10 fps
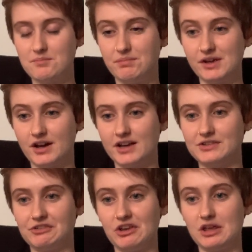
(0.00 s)

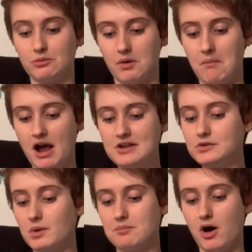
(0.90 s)
because it
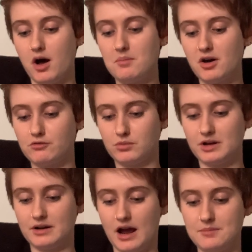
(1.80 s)
reminds my mom of
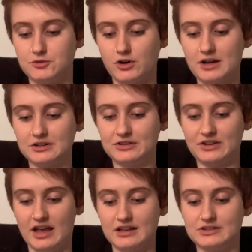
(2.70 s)
what I'm trying to
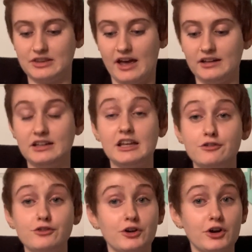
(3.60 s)
say, is that
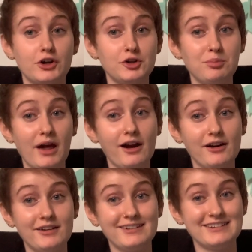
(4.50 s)
if you're a good
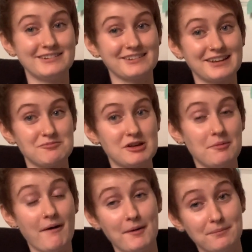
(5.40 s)
parent, you'll get me a
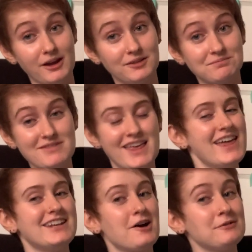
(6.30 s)
puppy.
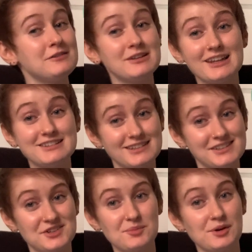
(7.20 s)
Now maybe that's a
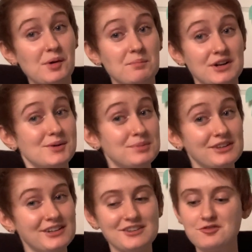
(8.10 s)
little bit
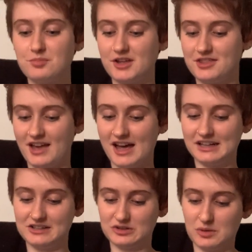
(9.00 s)
manipulative, but
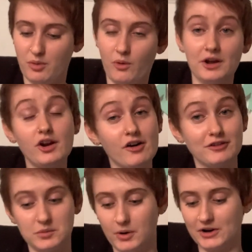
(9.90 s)
that is the point of
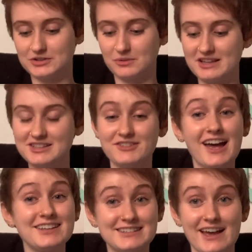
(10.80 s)
a persuasive
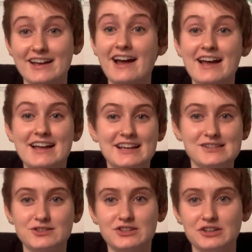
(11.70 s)
essay,
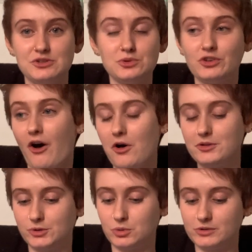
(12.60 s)
is to use
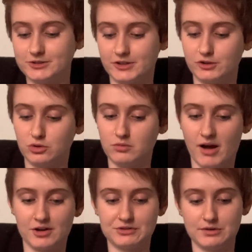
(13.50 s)
all the tools in our
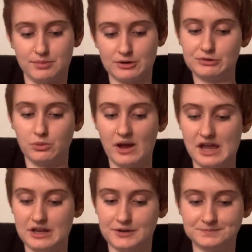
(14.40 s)
toolbox to
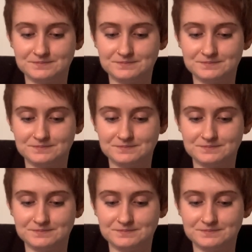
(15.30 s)
persuade.